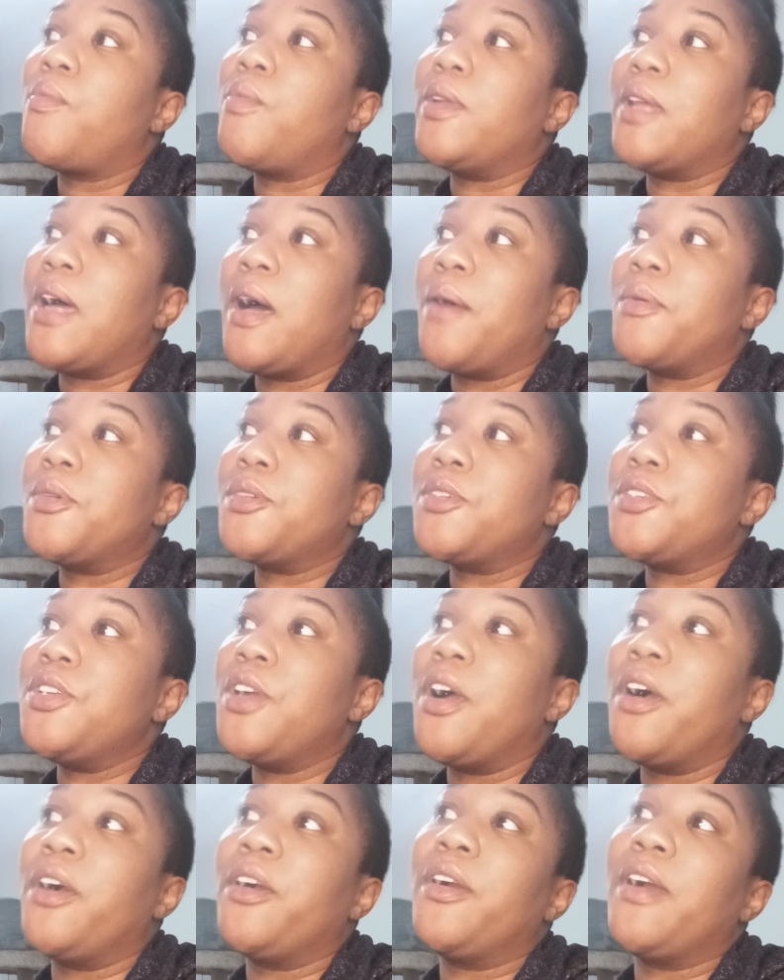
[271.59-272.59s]
When I was
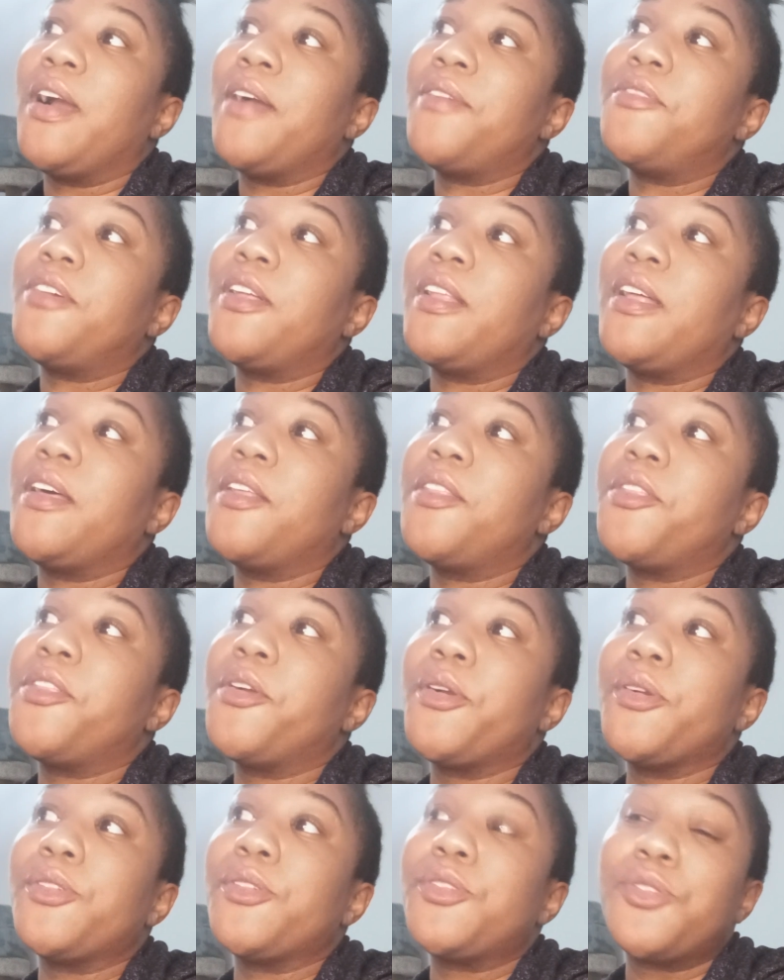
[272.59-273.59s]
younger, I fell out a
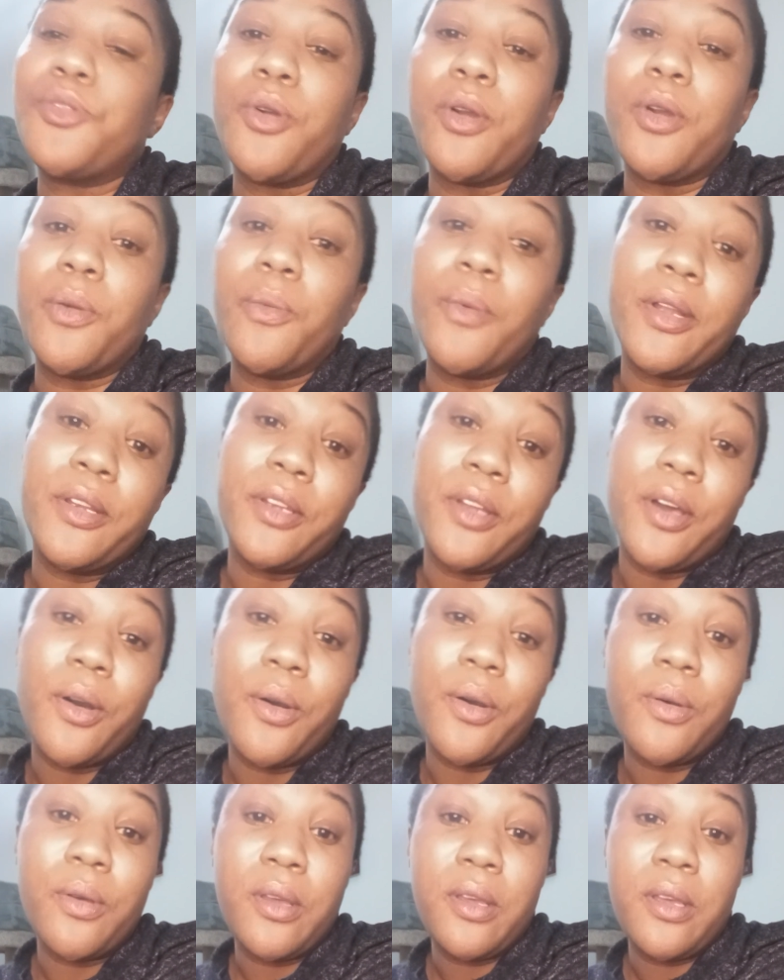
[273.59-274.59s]
third story
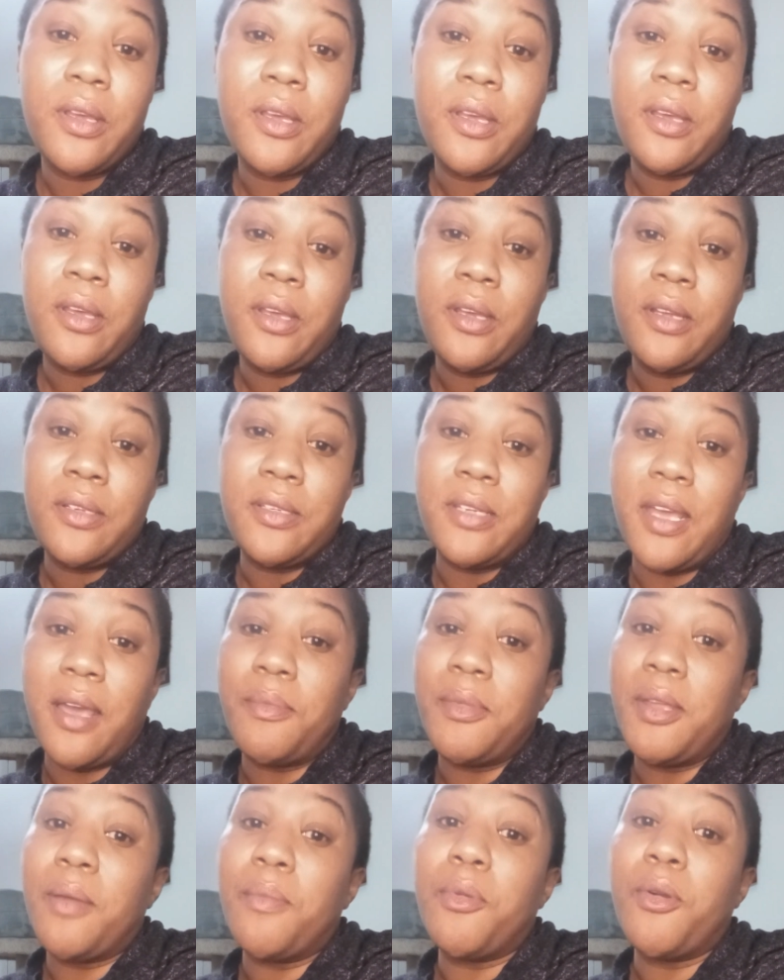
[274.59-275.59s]
window,
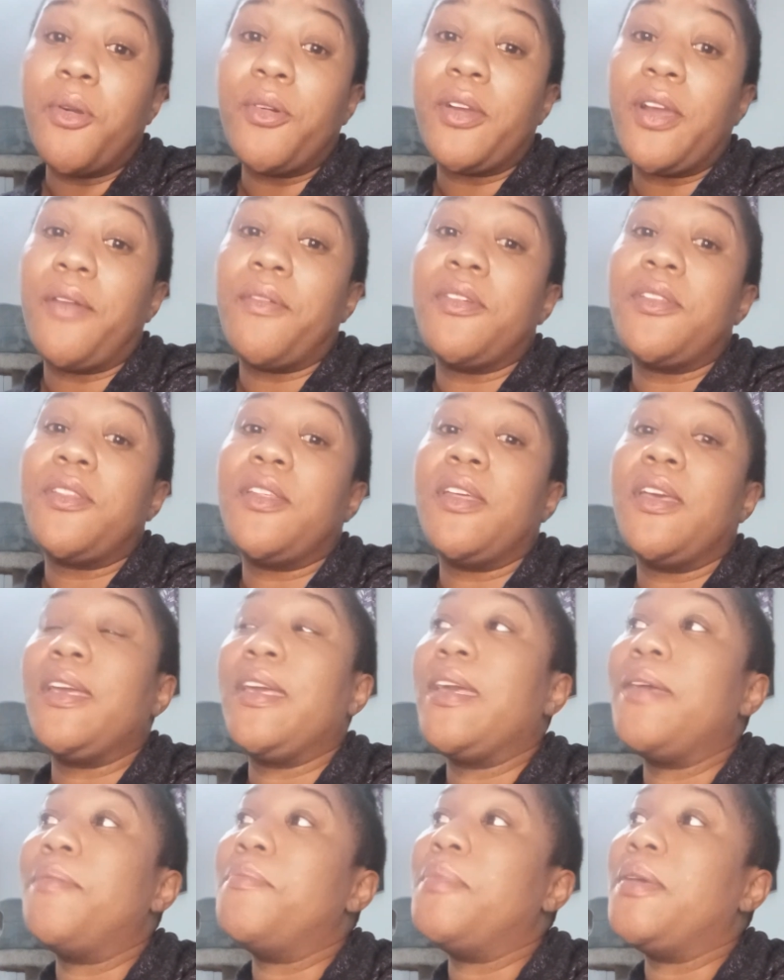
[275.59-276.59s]
damn near broke everything
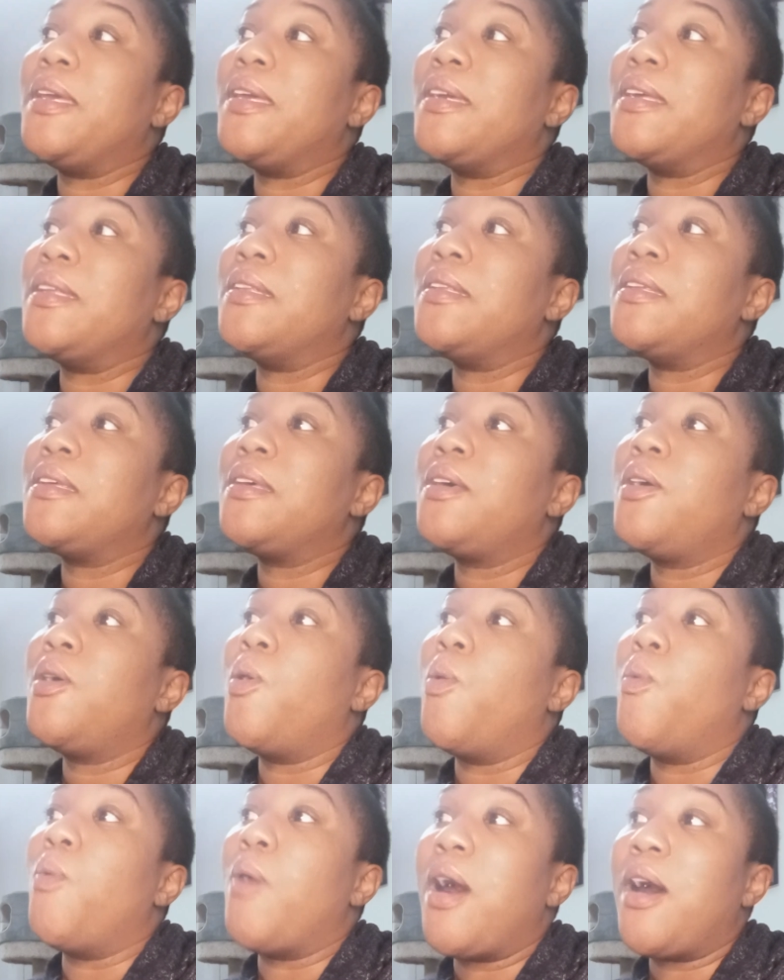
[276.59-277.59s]
in me. And
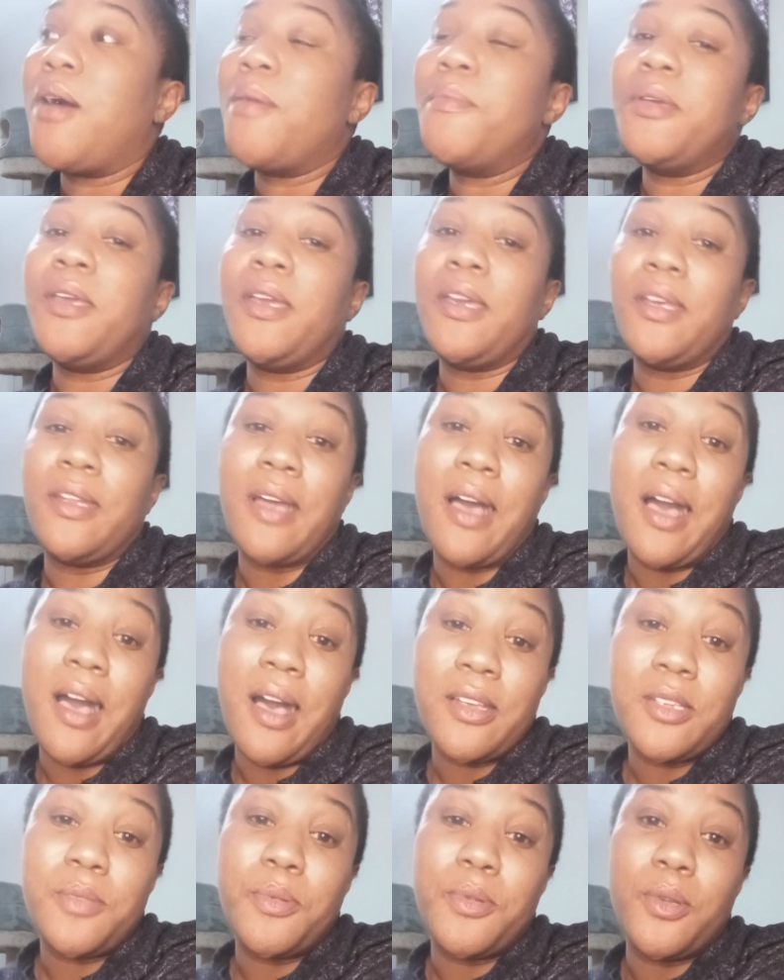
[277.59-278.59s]
while being in the
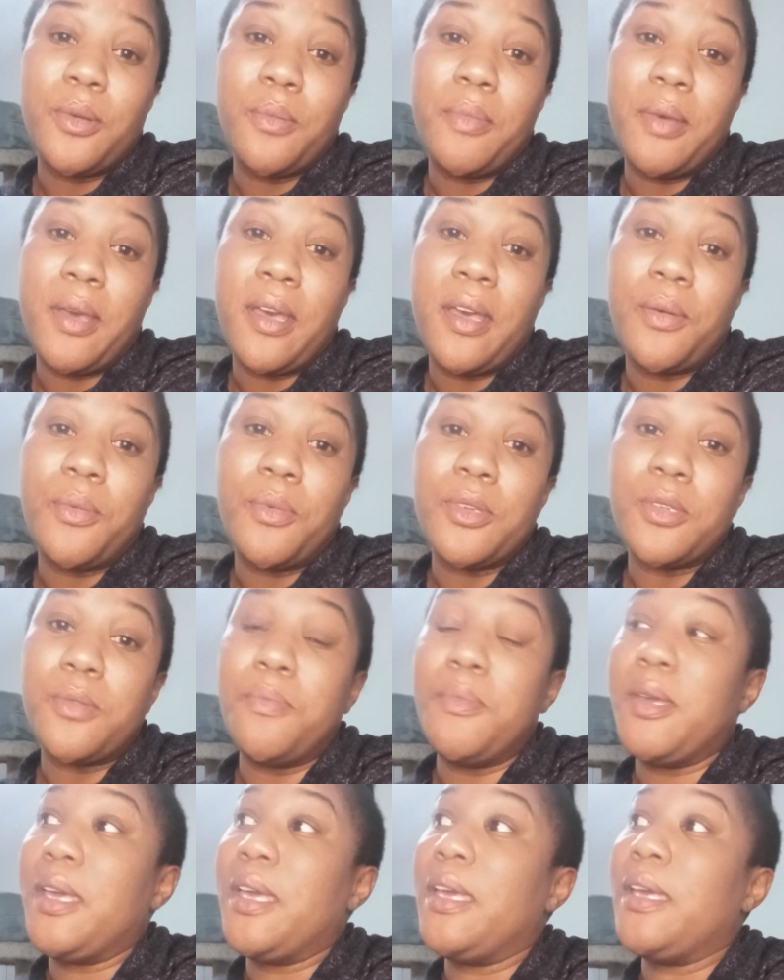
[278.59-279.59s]
hospital bed, was
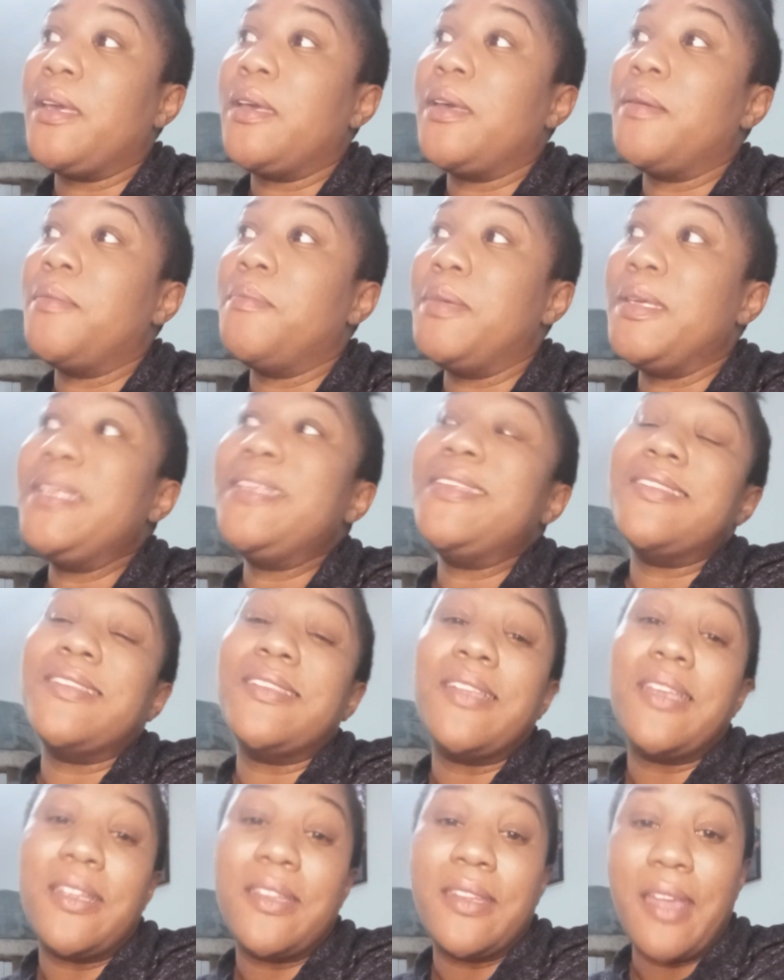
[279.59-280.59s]
being
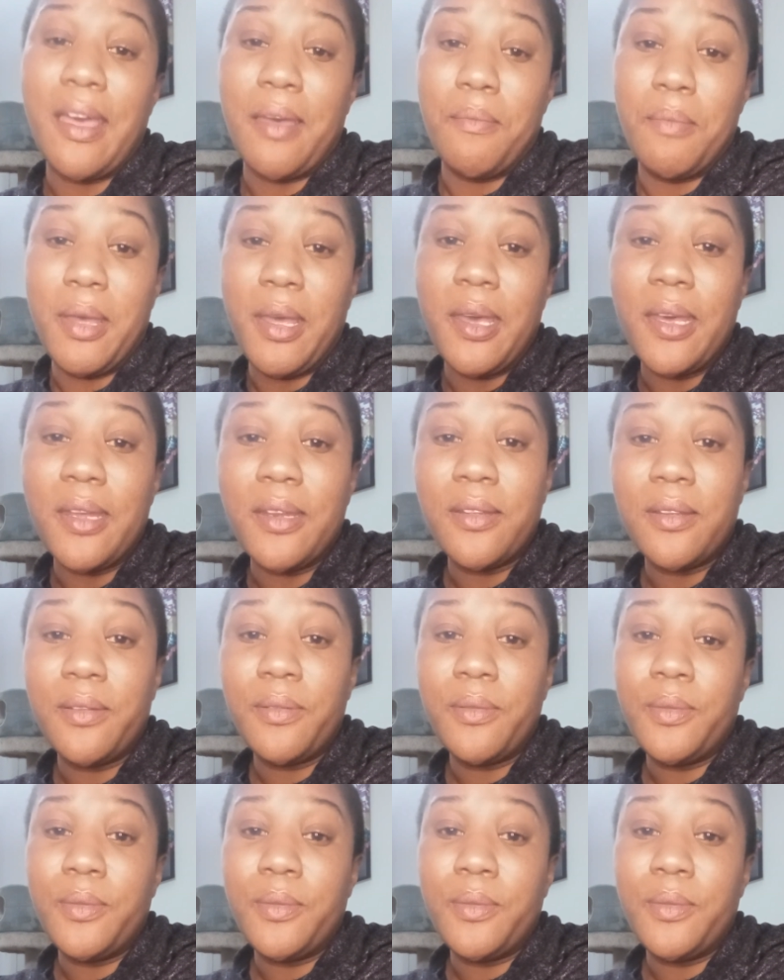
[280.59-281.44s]
beaten in that bed